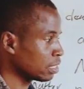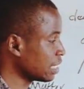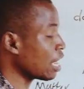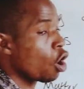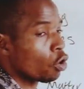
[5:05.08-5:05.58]

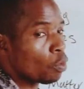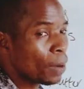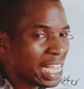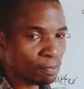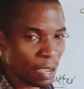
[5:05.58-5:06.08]
They
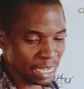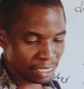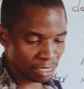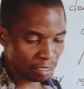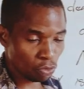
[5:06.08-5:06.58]
occupy
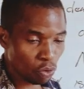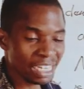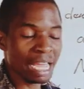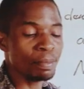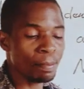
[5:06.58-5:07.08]
space. What do
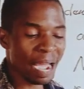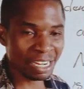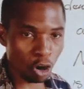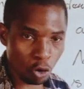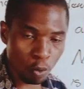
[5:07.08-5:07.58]
they mean
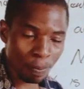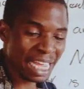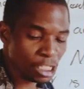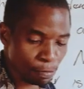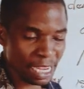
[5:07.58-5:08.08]
by
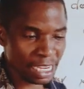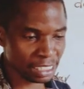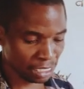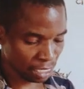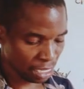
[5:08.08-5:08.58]
occupying space?